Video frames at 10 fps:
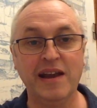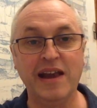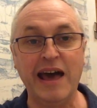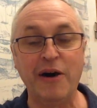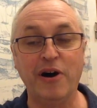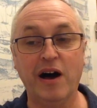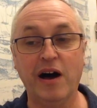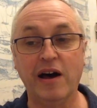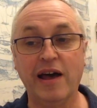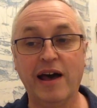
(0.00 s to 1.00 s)
Now
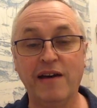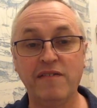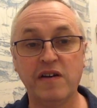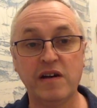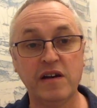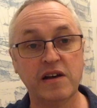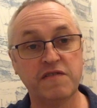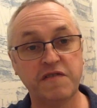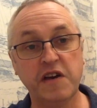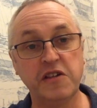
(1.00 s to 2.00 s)
I have a
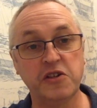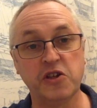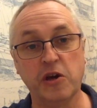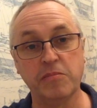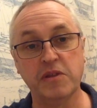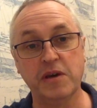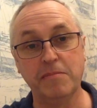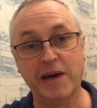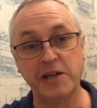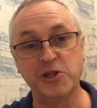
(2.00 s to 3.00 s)
face soap that
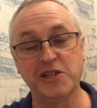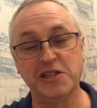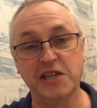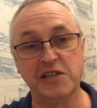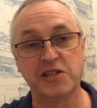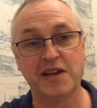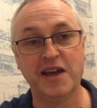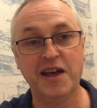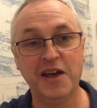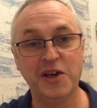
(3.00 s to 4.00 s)
matches this,
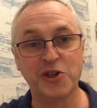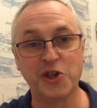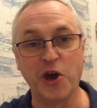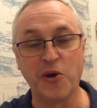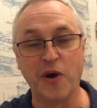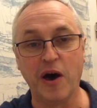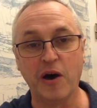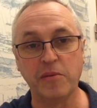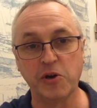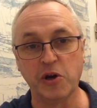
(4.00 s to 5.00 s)
so
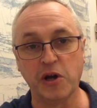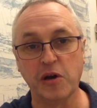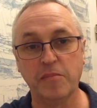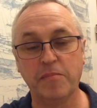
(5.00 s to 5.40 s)
I'm going to